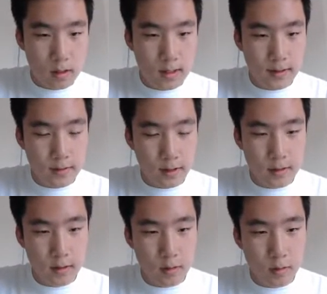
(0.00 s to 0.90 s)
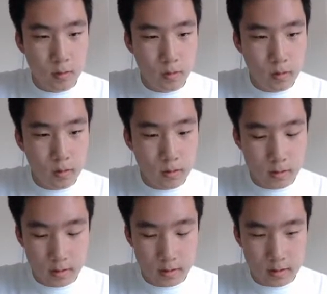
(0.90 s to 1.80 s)
If that
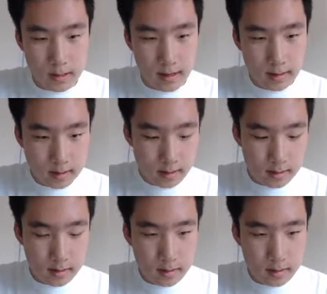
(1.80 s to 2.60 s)
equals x,